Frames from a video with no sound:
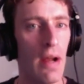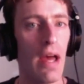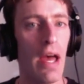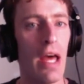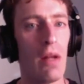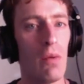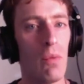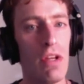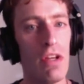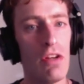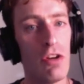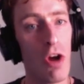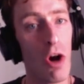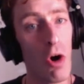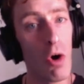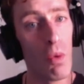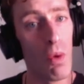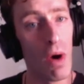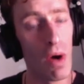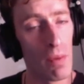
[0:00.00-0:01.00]
and we
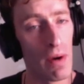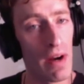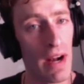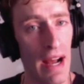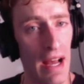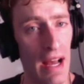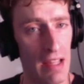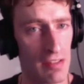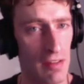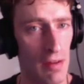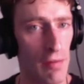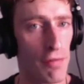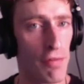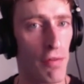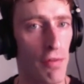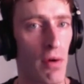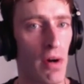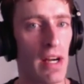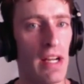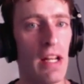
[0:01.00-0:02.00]
know what we're asking
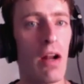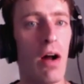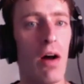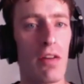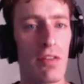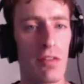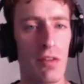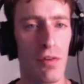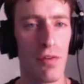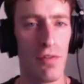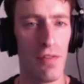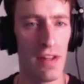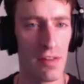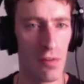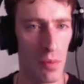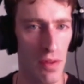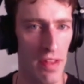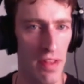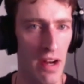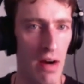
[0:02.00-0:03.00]
for, and it also fits
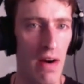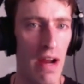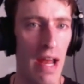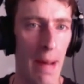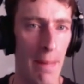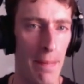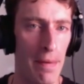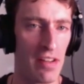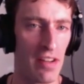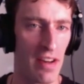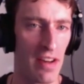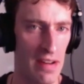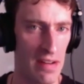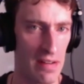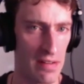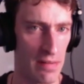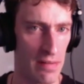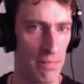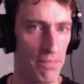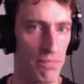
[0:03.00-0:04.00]
within our
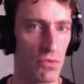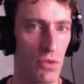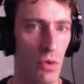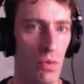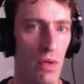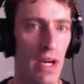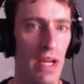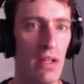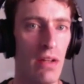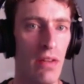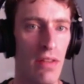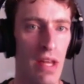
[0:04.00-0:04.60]
appetite, right?